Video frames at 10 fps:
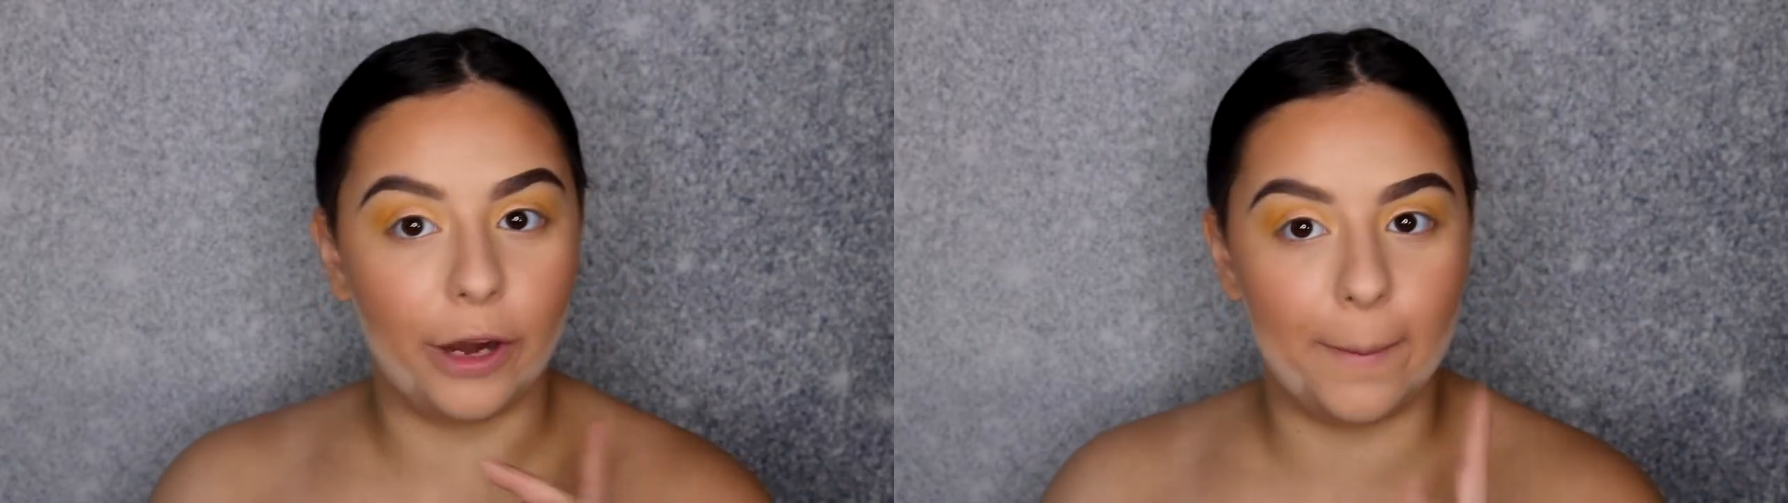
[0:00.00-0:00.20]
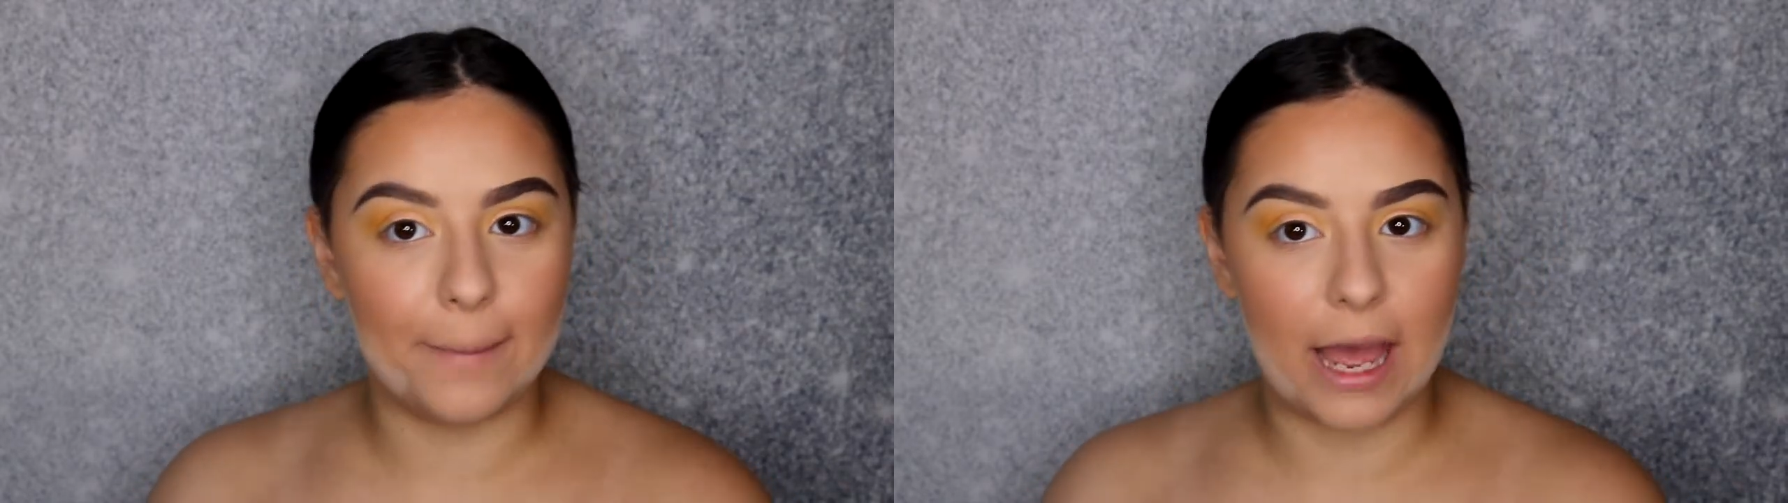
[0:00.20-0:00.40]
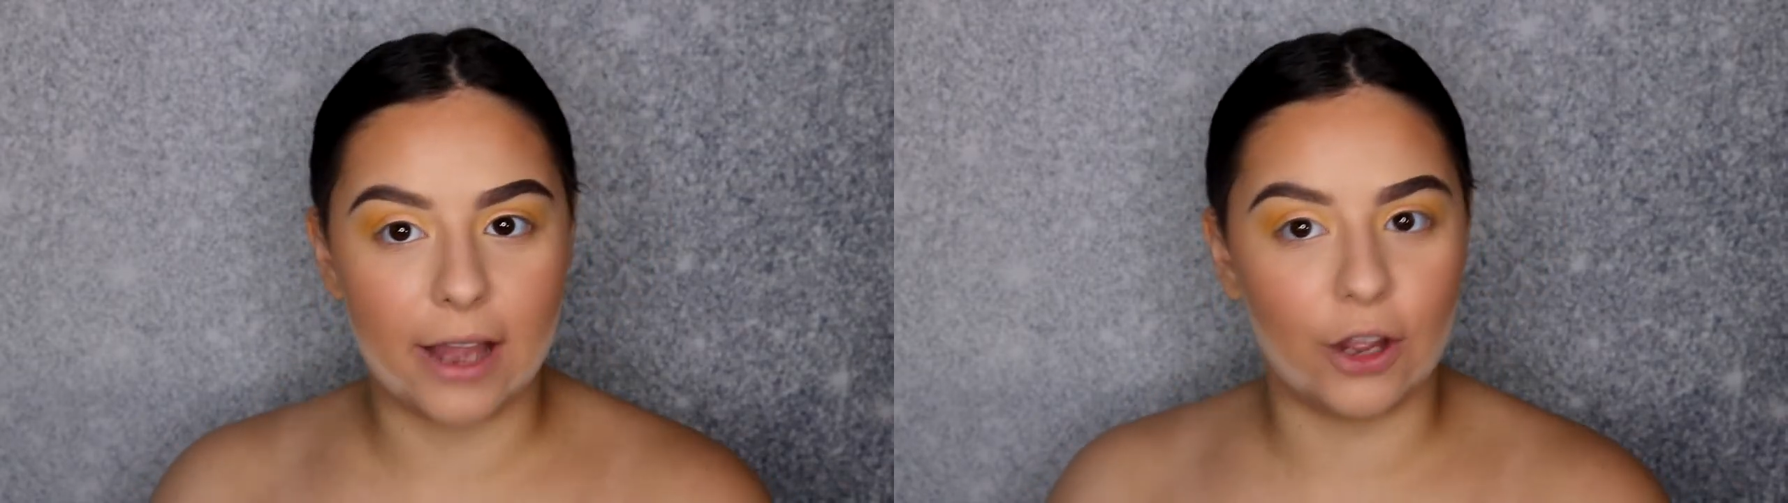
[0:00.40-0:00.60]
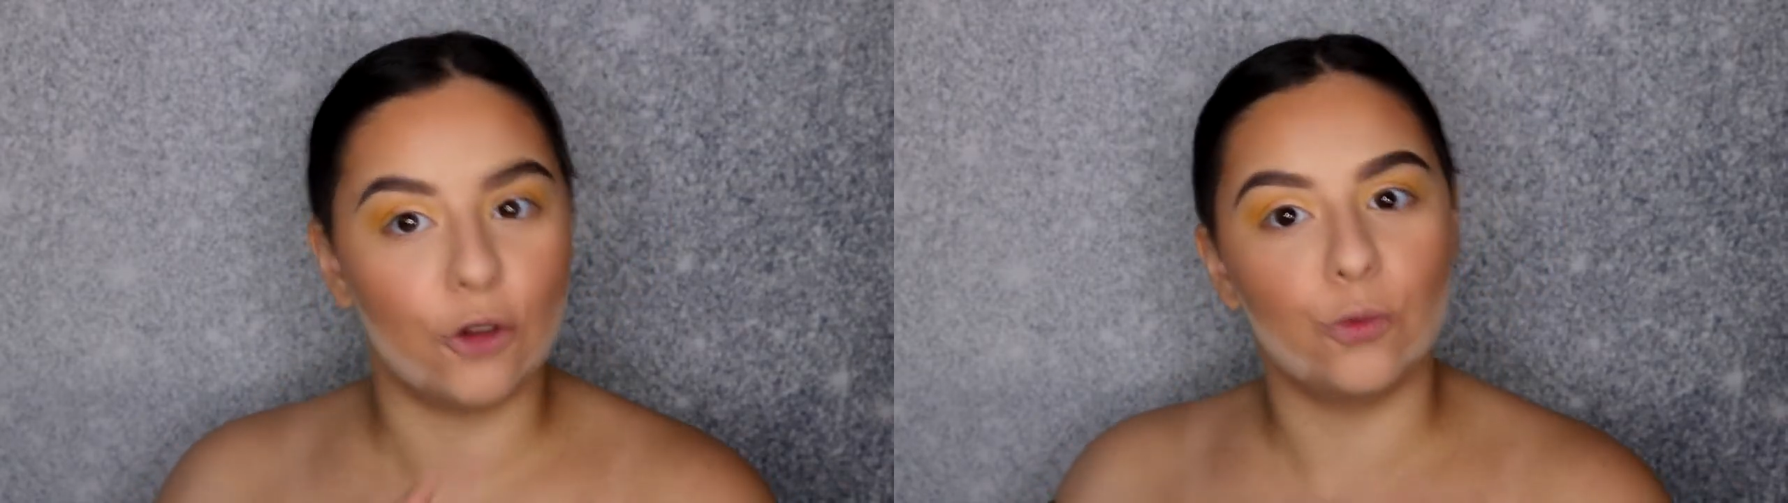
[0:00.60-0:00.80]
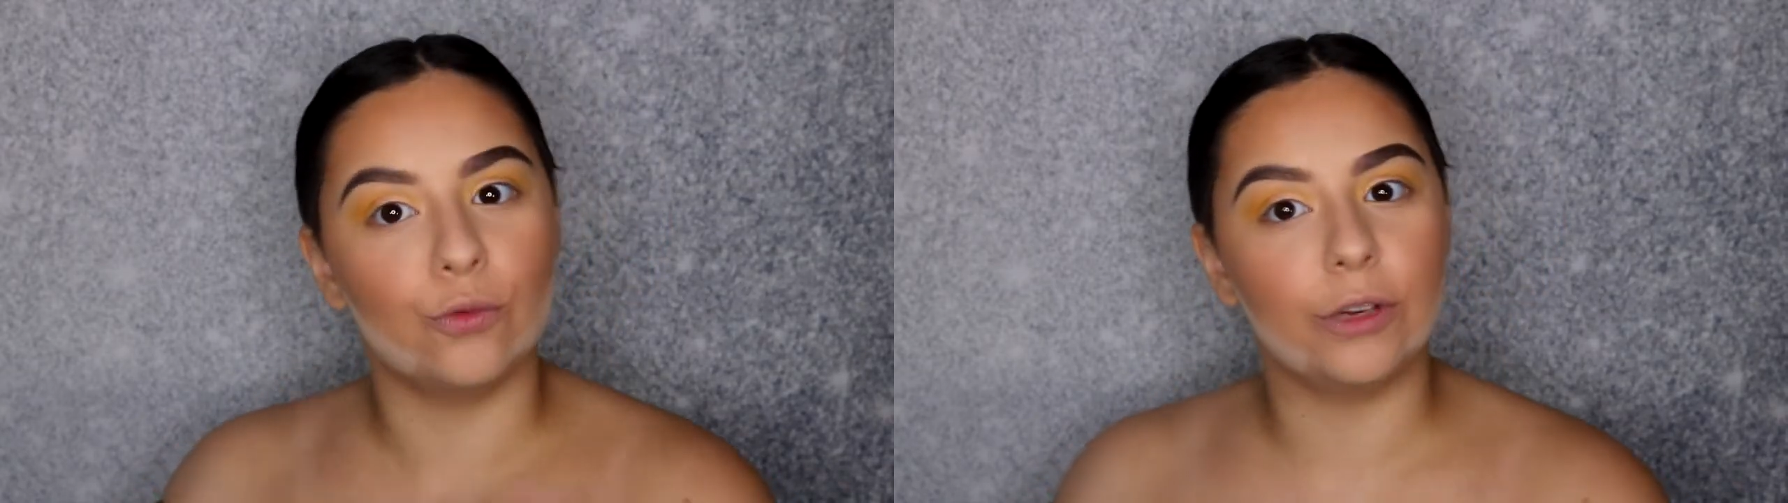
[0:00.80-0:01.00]
right back
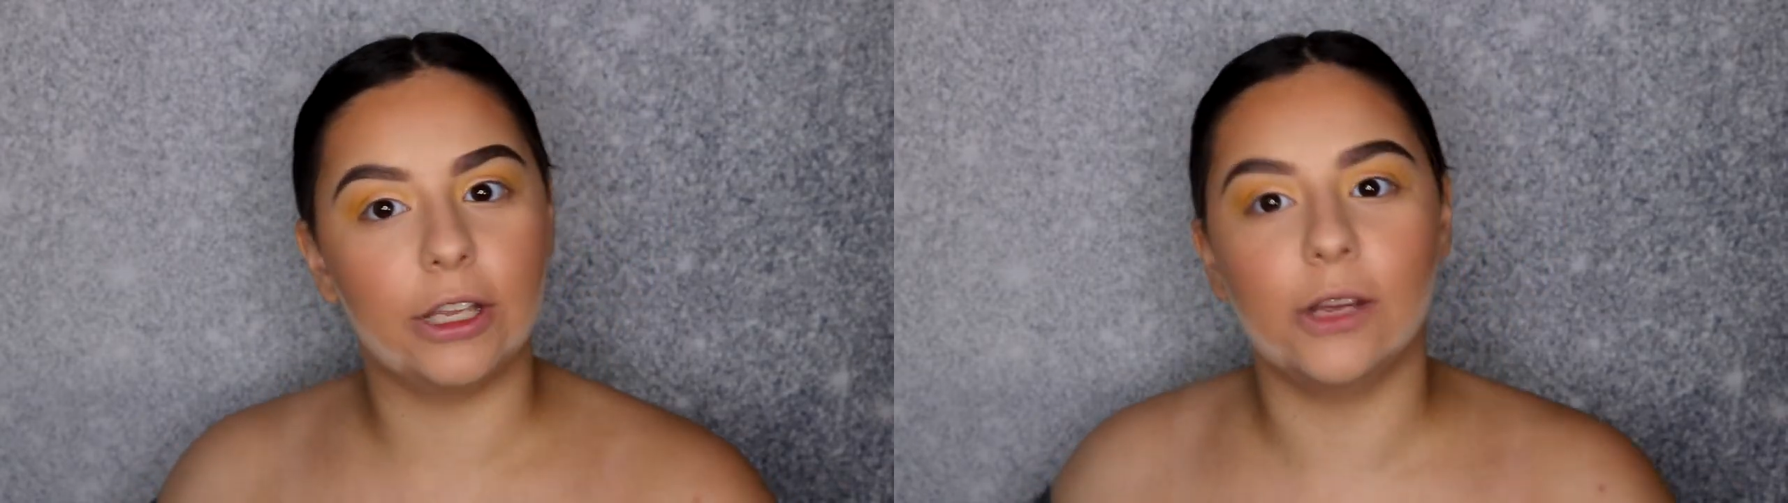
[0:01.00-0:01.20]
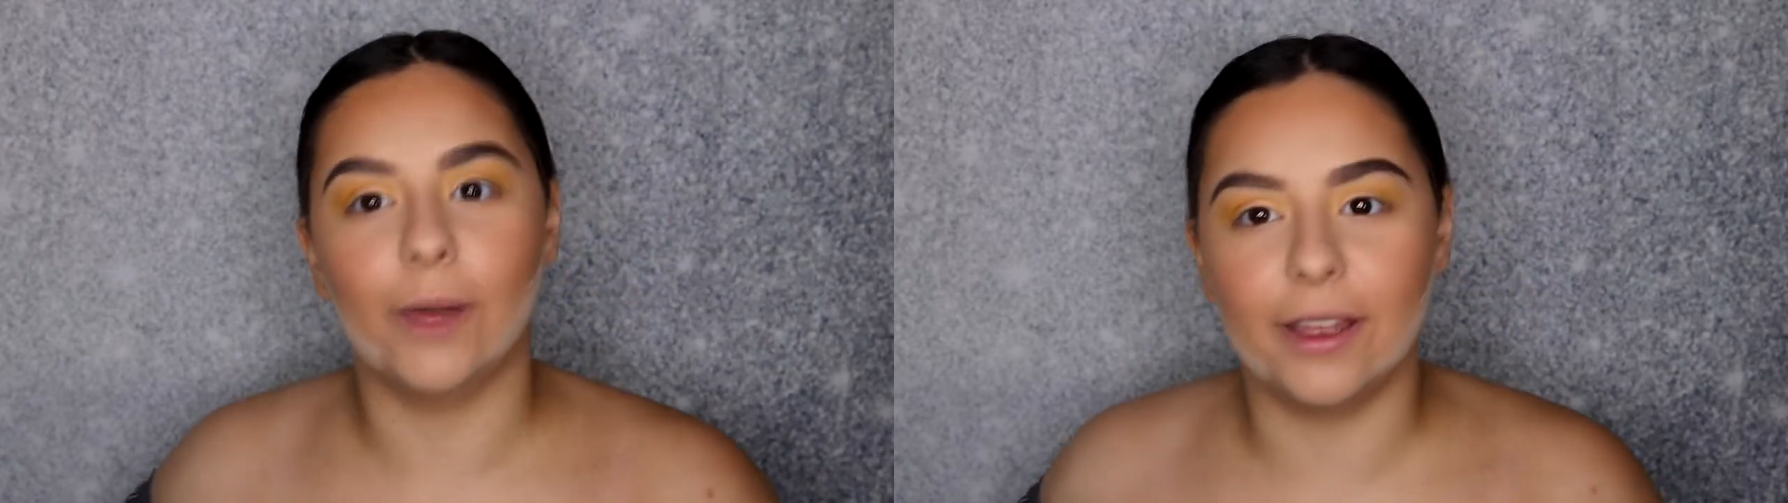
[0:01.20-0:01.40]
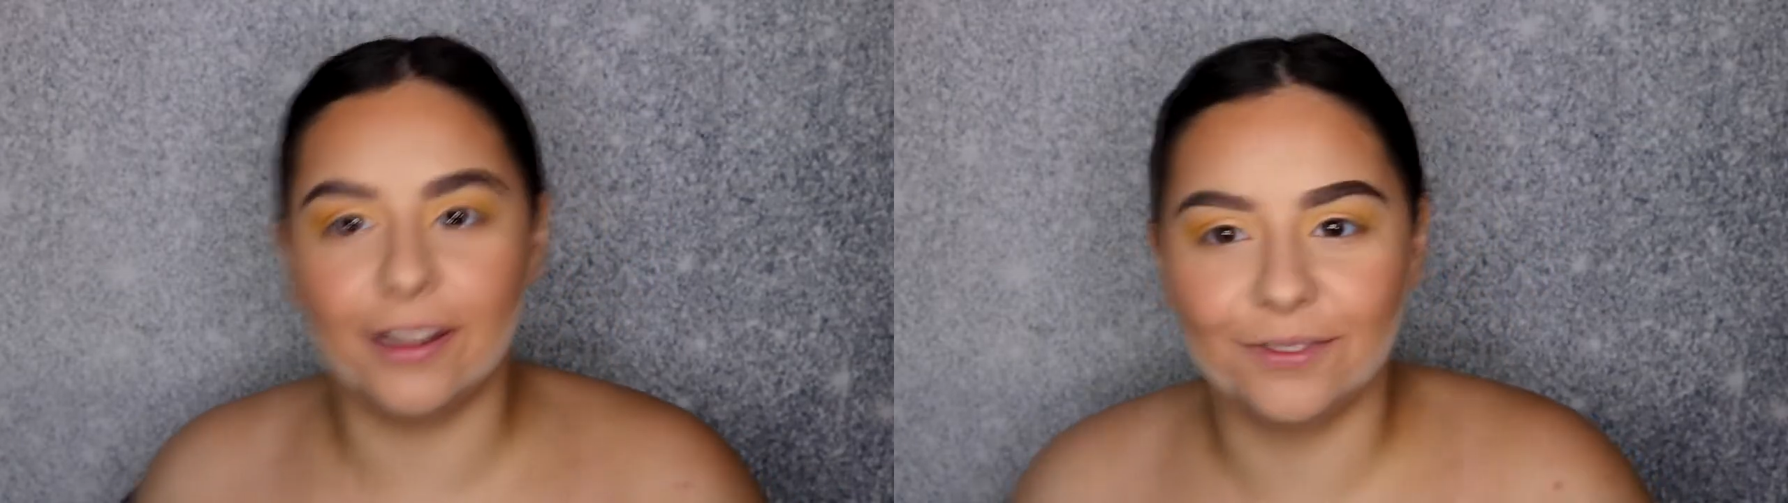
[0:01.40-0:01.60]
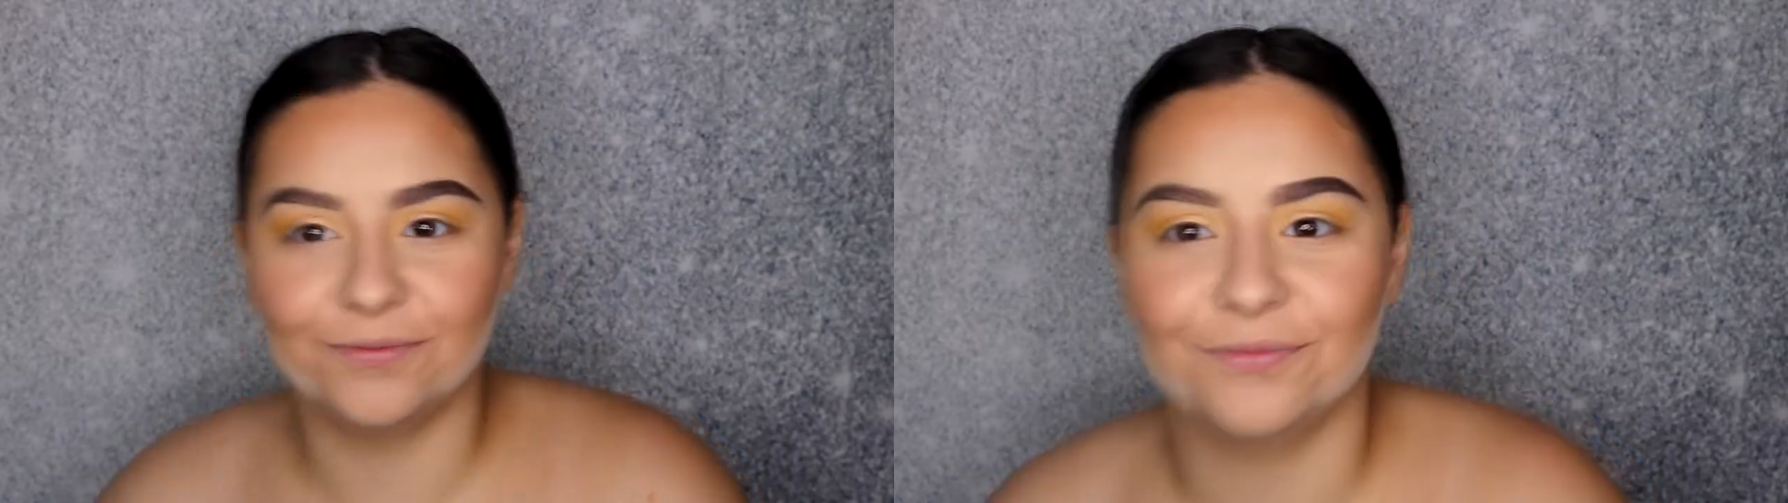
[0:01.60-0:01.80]
really quick.